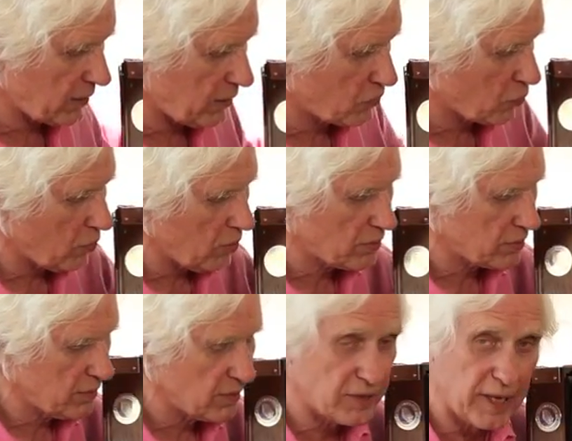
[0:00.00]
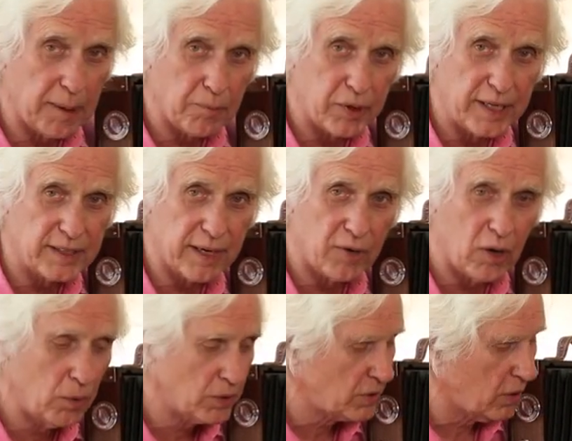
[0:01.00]
the controls are in the same place I've
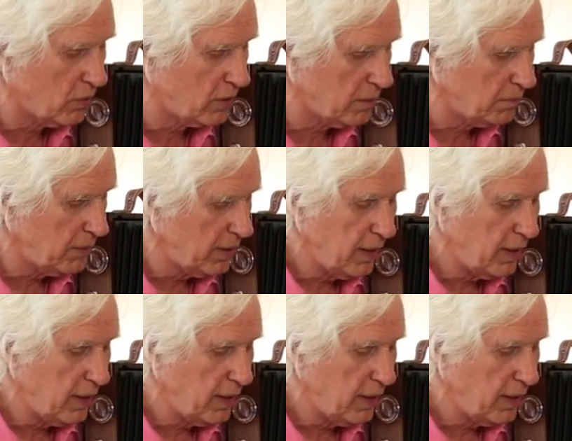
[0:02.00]
always known them,